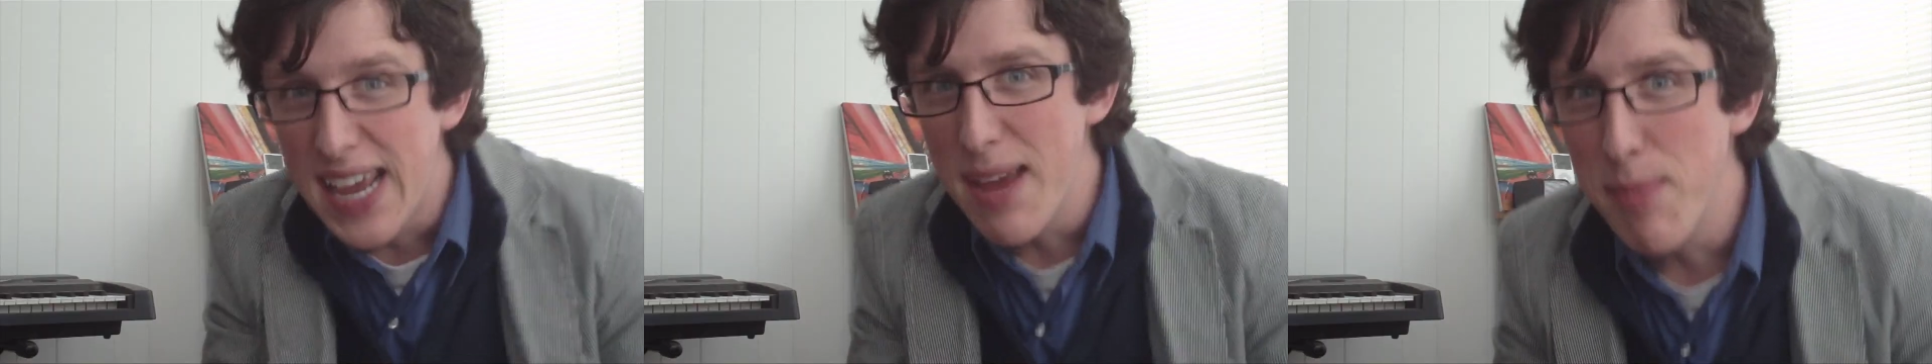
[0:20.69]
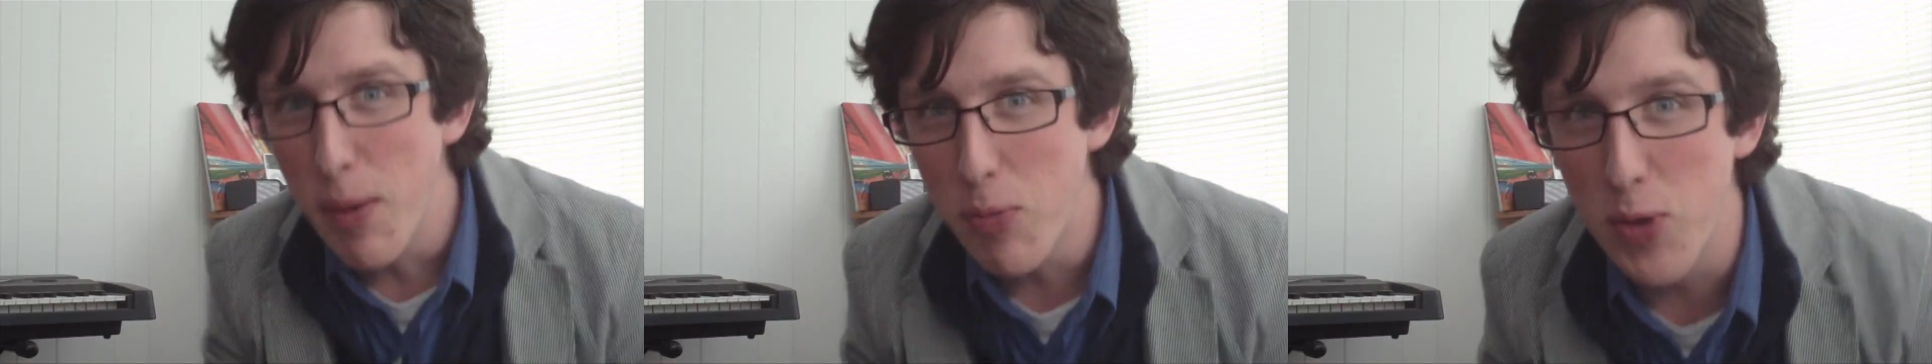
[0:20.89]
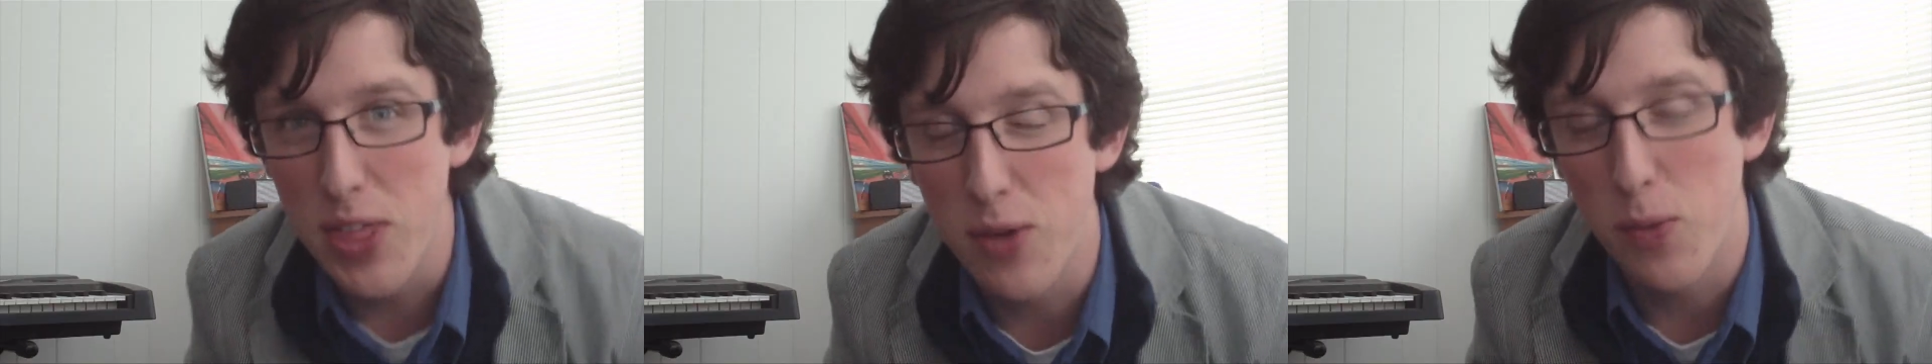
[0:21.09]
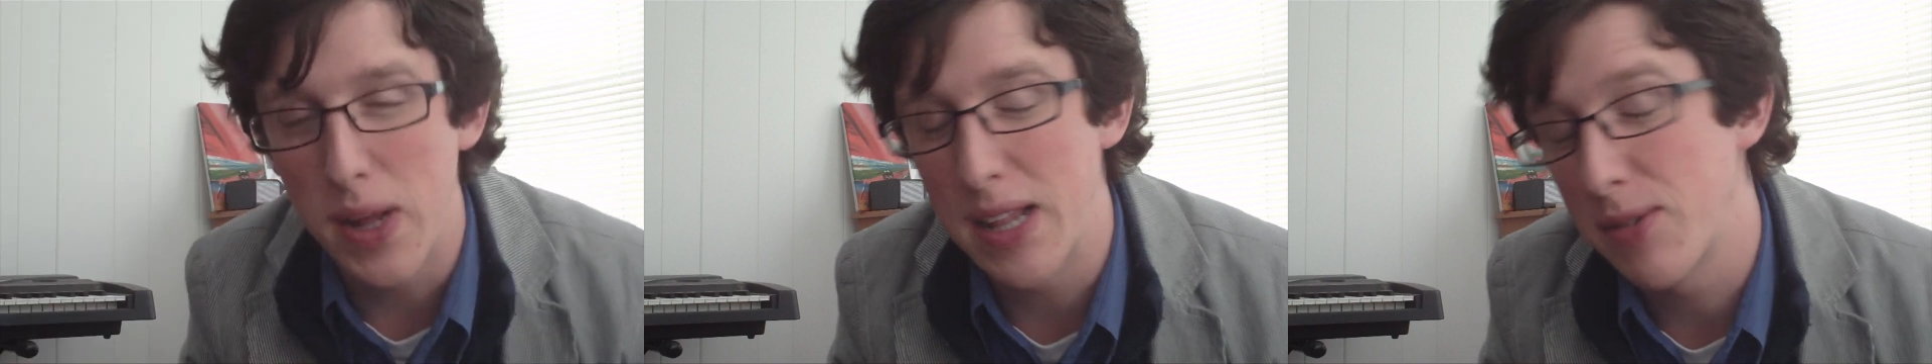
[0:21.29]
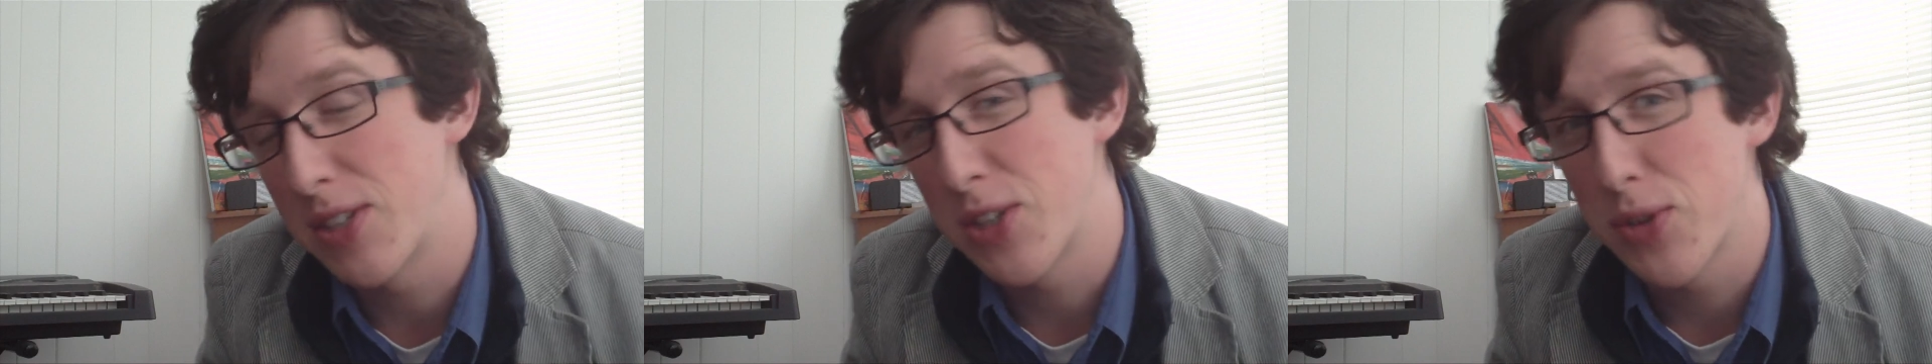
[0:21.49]
I came up with it
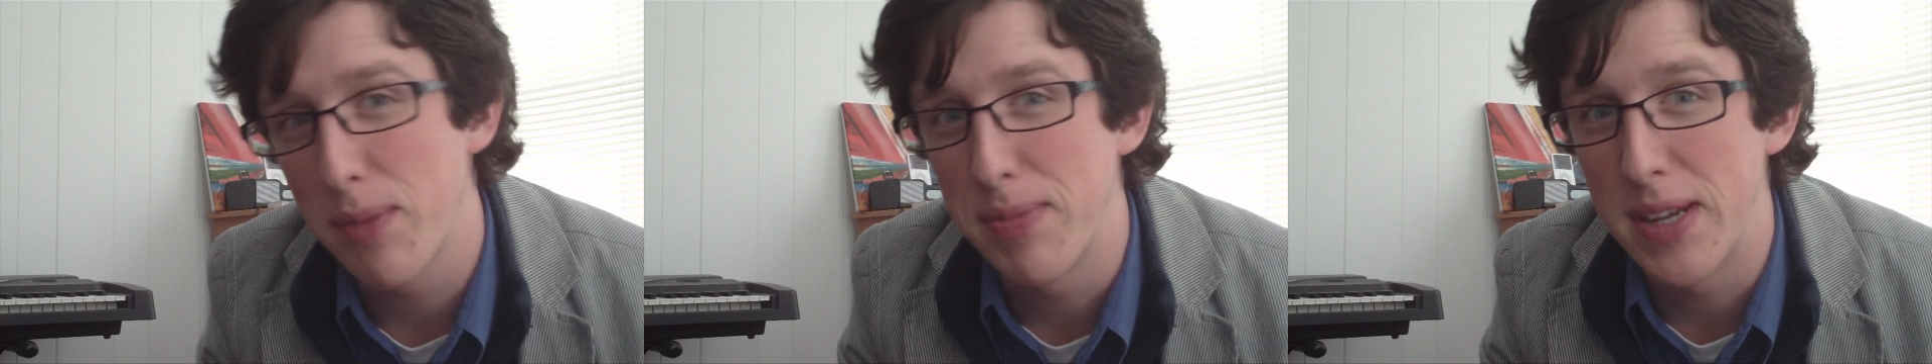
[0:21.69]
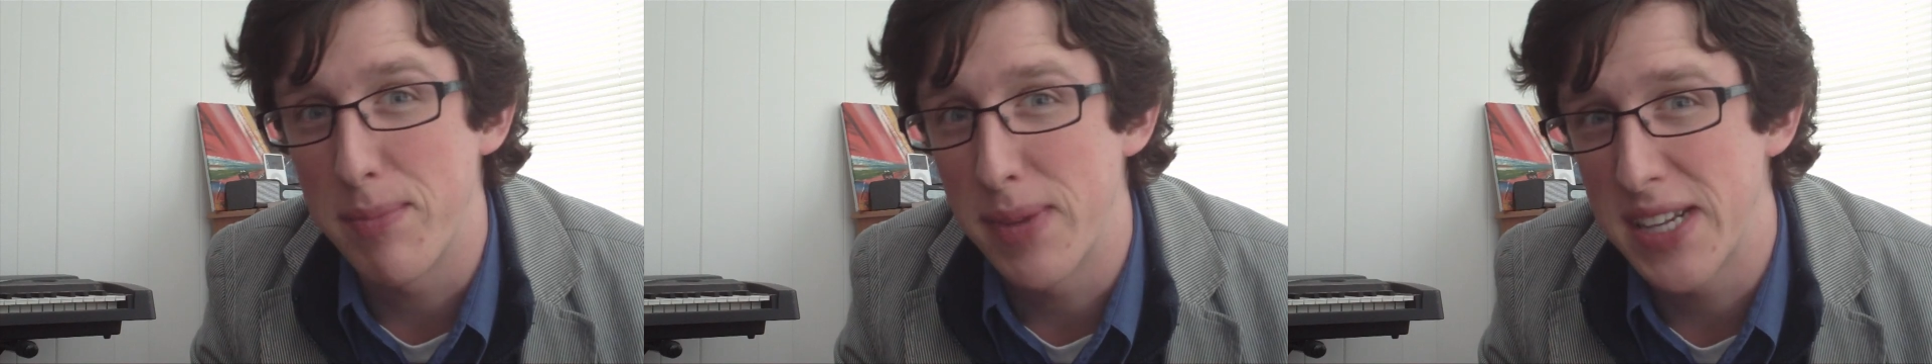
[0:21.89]
while I was scripting,